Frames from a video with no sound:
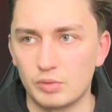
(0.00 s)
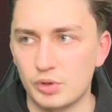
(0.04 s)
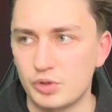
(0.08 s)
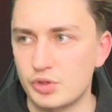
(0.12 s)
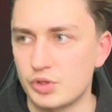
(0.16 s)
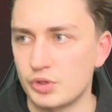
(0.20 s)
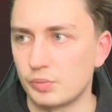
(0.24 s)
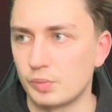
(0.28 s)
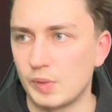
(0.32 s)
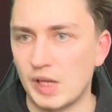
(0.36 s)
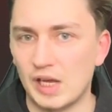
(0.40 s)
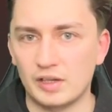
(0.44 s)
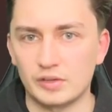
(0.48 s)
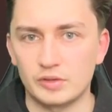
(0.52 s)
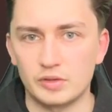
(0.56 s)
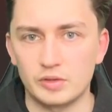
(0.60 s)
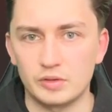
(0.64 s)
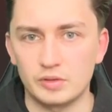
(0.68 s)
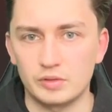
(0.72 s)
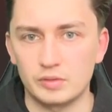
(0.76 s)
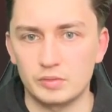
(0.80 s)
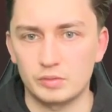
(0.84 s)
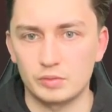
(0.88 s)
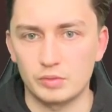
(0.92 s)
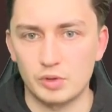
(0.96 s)
What should black
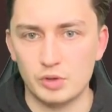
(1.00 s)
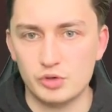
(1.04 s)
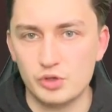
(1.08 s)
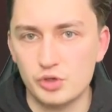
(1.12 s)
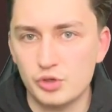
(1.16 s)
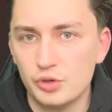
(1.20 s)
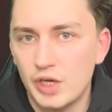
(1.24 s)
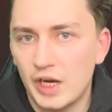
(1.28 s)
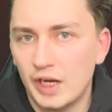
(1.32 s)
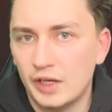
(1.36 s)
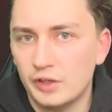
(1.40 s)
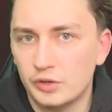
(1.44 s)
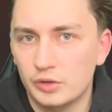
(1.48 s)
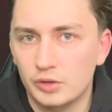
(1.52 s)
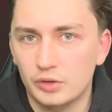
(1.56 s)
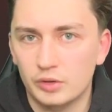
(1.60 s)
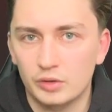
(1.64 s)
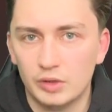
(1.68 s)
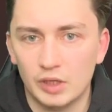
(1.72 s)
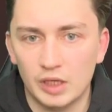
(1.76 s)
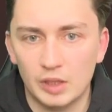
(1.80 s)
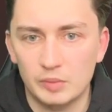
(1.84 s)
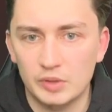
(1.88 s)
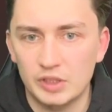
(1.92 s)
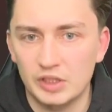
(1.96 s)
do? What should I
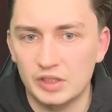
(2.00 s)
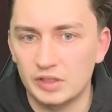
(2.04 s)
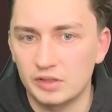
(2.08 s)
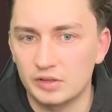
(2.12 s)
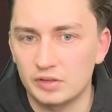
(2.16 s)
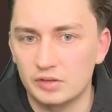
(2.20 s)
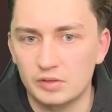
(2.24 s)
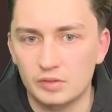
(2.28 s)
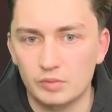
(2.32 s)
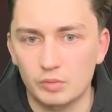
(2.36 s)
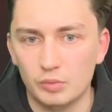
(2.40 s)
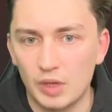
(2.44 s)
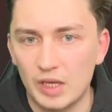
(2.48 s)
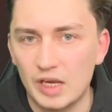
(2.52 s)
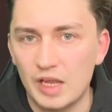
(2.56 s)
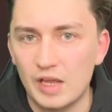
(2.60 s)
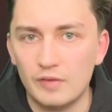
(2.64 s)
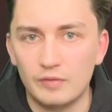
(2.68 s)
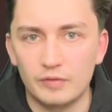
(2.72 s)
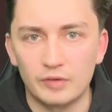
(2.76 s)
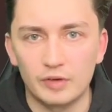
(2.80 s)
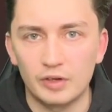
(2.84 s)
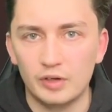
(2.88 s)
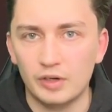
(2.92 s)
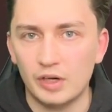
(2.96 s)
do? I mean,
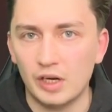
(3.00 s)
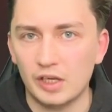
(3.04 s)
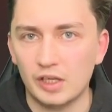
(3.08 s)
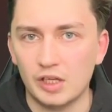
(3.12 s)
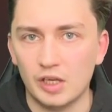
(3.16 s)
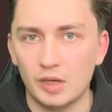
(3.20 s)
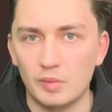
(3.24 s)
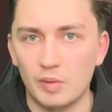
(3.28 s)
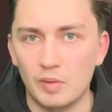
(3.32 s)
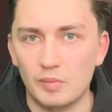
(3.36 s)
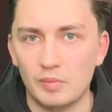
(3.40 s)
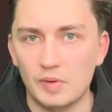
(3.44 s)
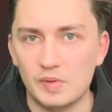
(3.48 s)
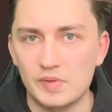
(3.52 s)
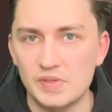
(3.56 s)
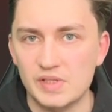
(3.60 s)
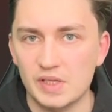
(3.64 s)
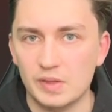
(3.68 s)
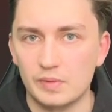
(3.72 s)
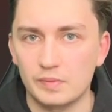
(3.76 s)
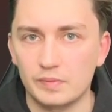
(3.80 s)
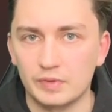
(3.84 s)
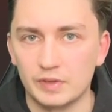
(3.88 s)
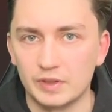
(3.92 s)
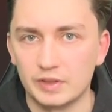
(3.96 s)
whenever I come up with
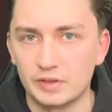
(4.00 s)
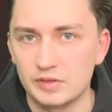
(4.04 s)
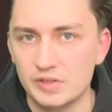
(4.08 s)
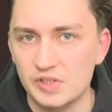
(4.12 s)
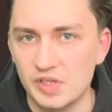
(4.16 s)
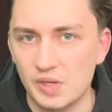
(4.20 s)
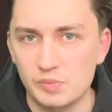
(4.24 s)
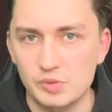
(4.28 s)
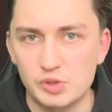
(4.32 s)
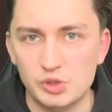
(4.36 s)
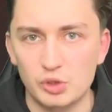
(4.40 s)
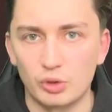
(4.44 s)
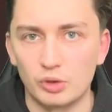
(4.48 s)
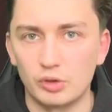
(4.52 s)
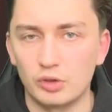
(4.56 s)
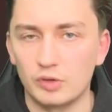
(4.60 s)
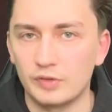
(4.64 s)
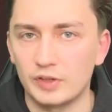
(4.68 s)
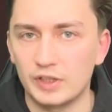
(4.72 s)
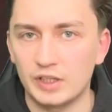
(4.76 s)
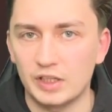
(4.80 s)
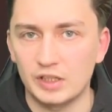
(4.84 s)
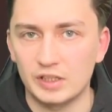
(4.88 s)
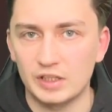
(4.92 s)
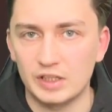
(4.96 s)
something, some sort
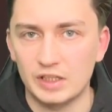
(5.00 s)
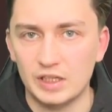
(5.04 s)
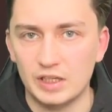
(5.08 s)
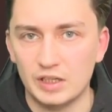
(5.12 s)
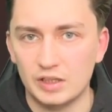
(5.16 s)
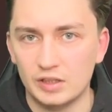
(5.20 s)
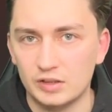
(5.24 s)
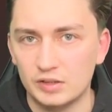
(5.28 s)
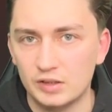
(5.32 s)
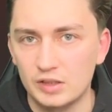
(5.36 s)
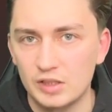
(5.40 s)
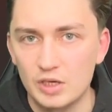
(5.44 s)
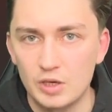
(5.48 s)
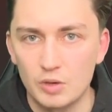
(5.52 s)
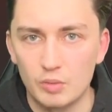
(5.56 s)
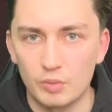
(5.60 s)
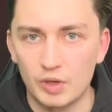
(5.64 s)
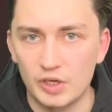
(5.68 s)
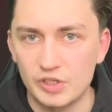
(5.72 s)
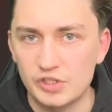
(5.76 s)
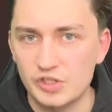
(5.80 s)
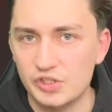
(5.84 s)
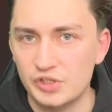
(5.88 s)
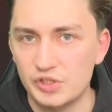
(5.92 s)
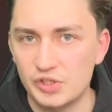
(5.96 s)
of an idea,
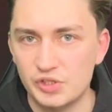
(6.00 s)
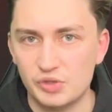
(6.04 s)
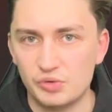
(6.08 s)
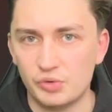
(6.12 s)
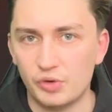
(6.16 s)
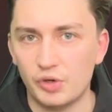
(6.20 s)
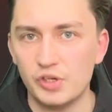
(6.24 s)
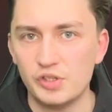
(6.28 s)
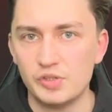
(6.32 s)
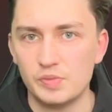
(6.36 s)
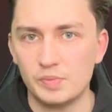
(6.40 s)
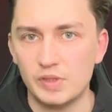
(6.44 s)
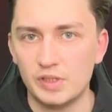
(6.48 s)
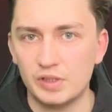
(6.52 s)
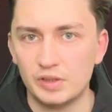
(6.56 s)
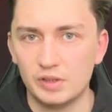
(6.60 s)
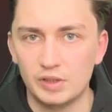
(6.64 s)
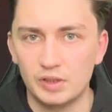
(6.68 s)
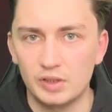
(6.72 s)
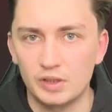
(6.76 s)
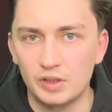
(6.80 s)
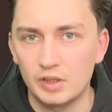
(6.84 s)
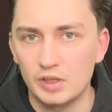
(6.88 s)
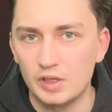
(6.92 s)
why it just destroys me?